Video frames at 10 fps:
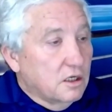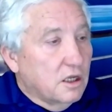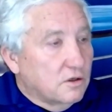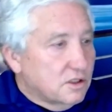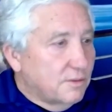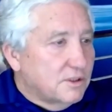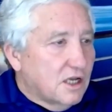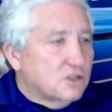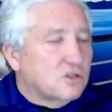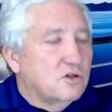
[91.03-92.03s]
you know, somebody's
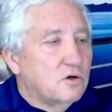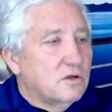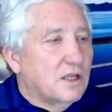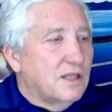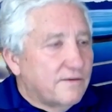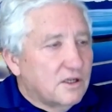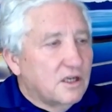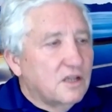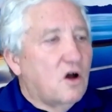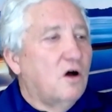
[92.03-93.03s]
got a scooter and they left
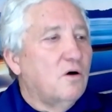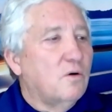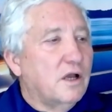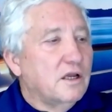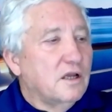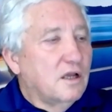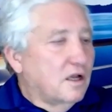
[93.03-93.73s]
it in the hallway.